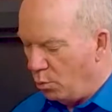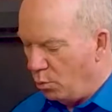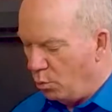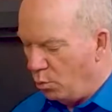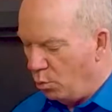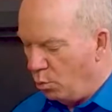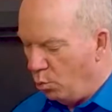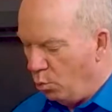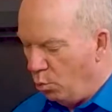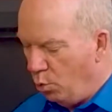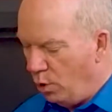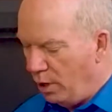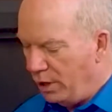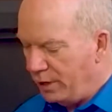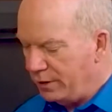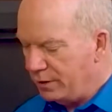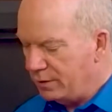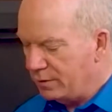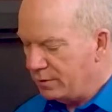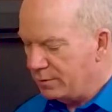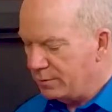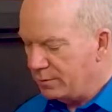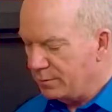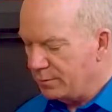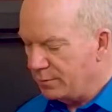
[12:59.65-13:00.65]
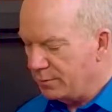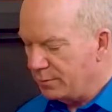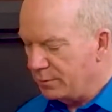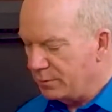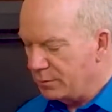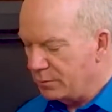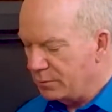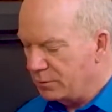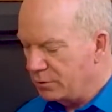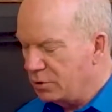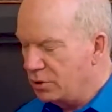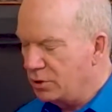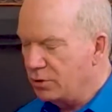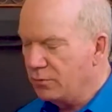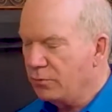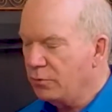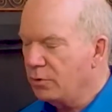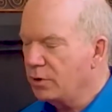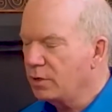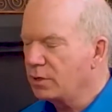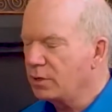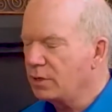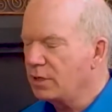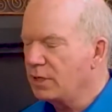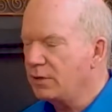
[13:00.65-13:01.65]
What
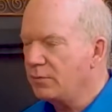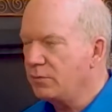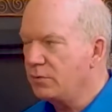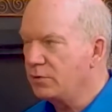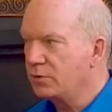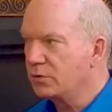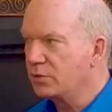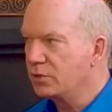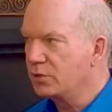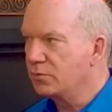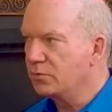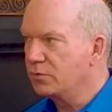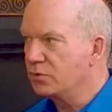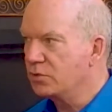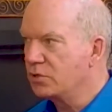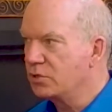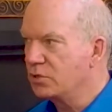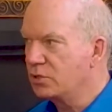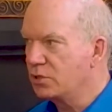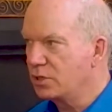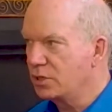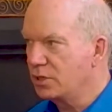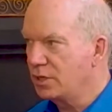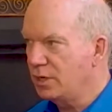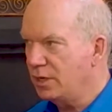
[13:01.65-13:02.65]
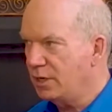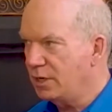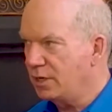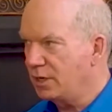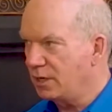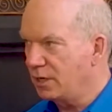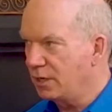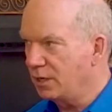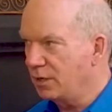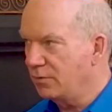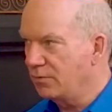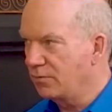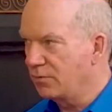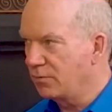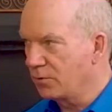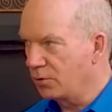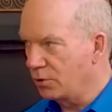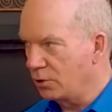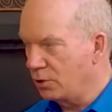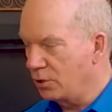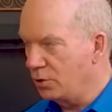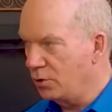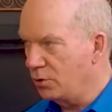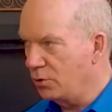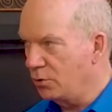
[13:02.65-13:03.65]
different levels of study for
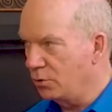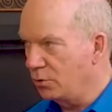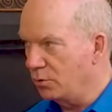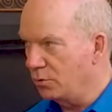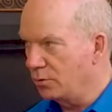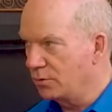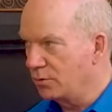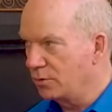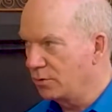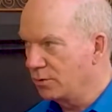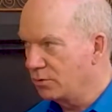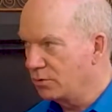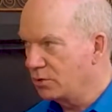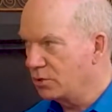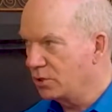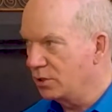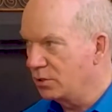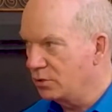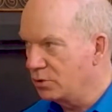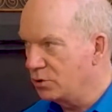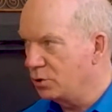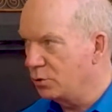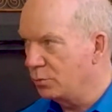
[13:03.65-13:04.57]
you since you